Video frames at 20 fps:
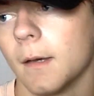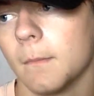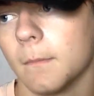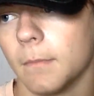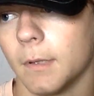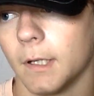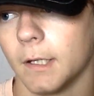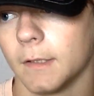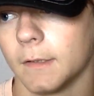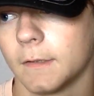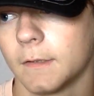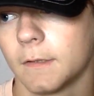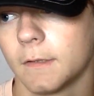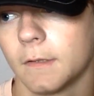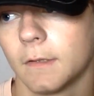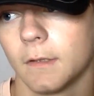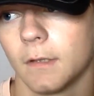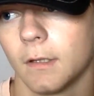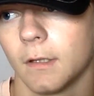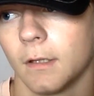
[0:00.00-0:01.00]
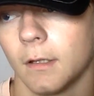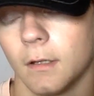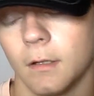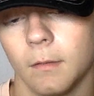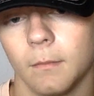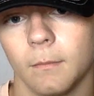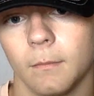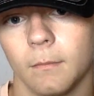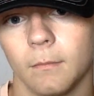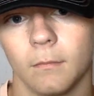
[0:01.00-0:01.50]
but,
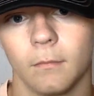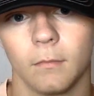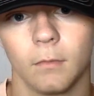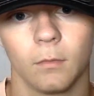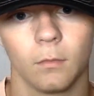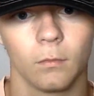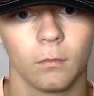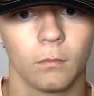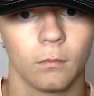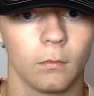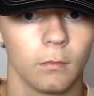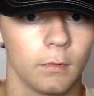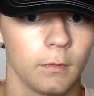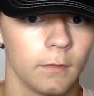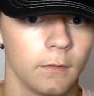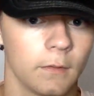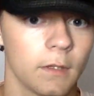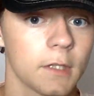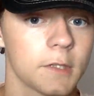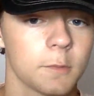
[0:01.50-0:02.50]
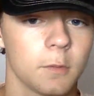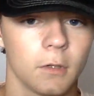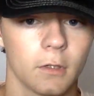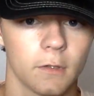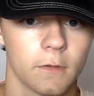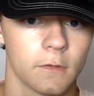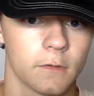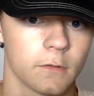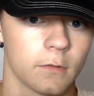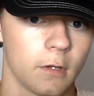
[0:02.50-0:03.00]
that's
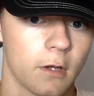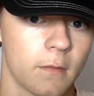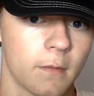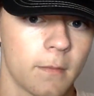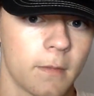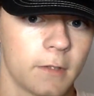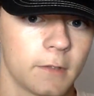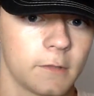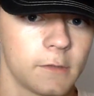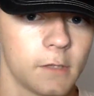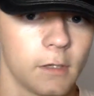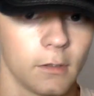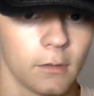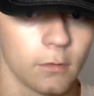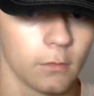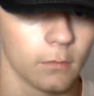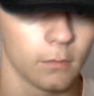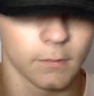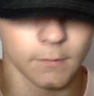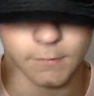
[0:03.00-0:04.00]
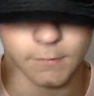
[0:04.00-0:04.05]
part of the story I'm about to tell you.